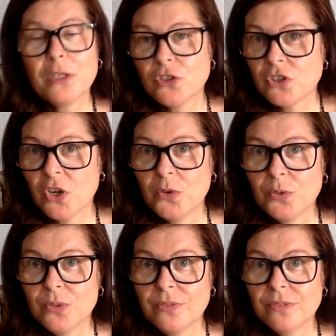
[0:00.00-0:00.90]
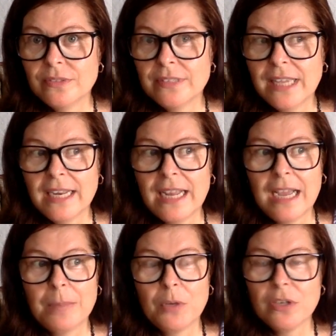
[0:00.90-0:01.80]
so much so
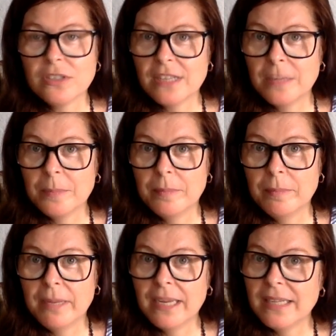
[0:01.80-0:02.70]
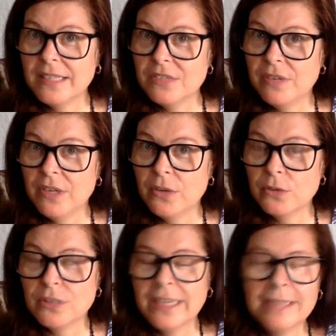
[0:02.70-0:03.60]
that I'm gonna start making these
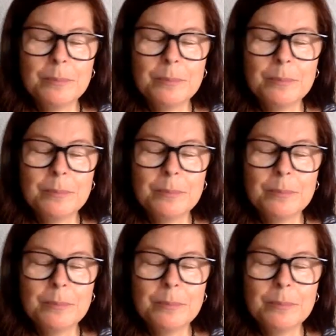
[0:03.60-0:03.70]
videos.